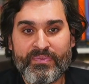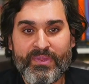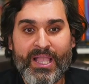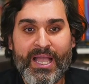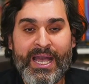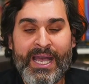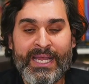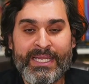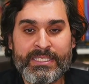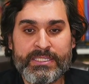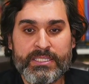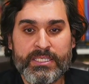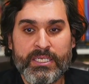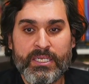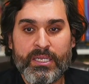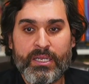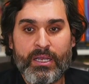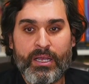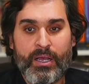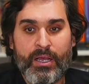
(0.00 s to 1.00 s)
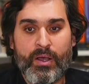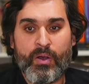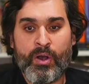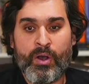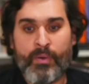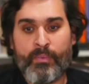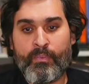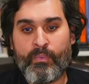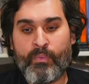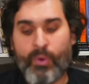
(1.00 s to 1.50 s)
And
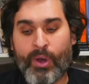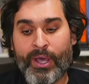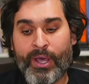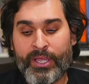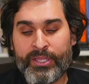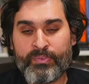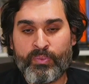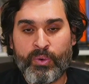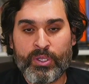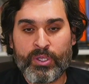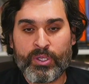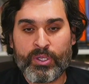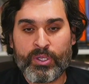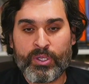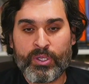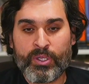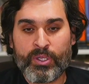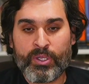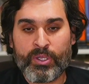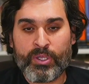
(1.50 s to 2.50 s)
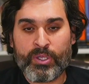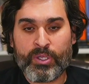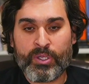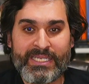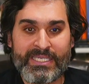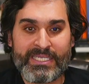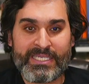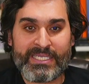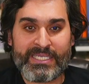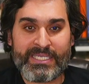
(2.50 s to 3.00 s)
what they're doing on the side
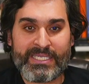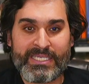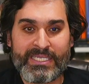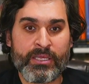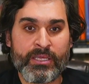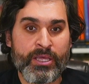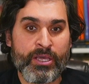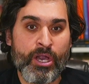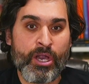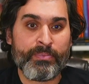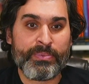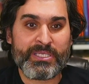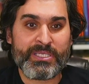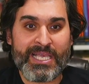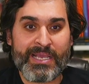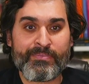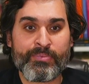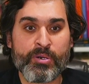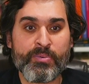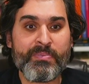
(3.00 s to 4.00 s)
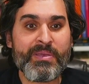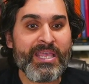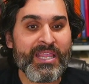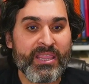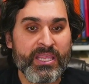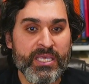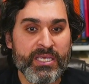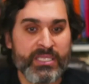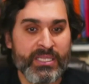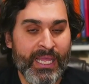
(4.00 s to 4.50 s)
is letting companies like
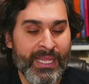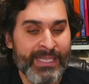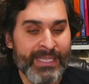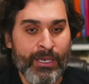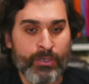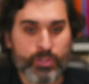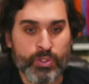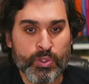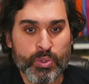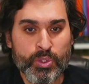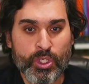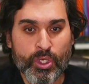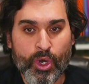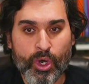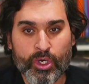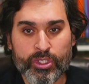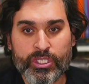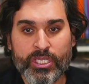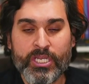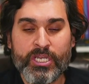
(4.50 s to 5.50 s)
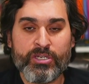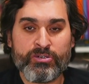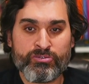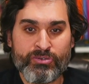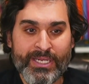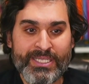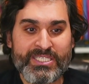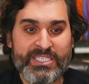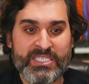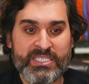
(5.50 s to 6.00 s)
Promethean and now Unicorn
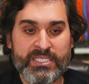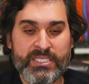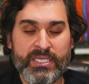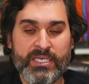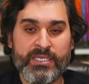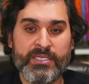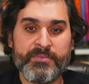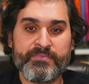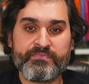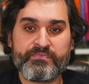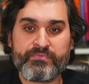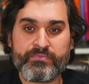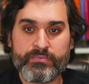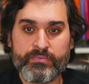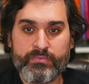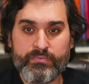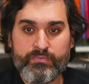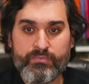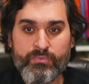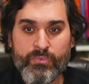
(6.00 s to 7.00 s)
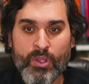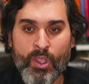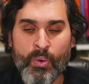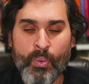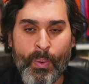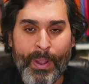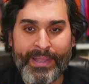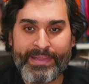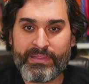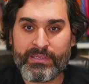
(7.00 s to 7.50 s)
register
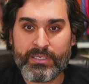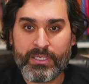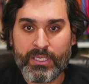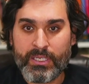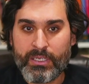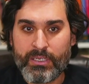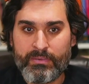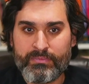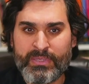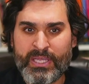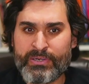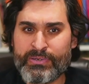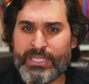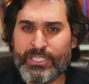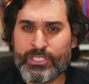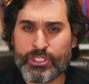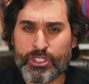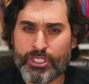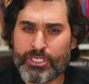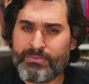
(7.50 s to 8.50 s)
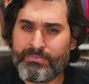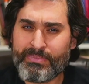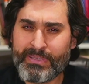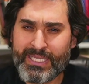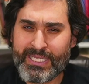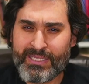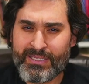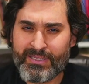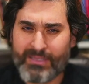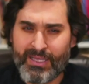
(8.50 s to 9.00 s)
when they really shouldn't
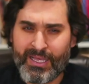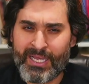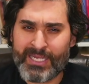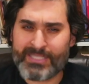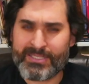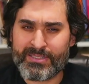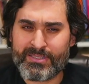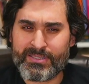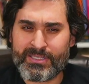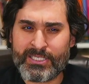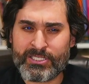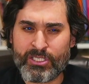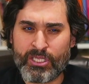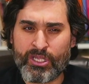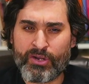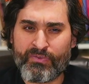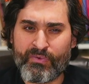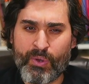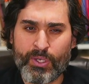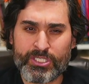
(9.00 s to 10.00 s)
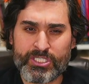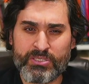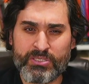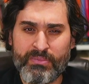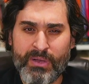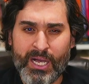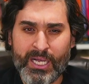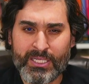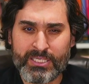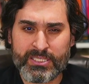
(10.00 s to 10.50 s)
be, and there's a lot of question
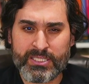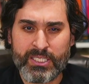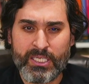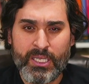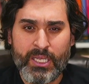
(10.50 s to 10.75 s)
marks.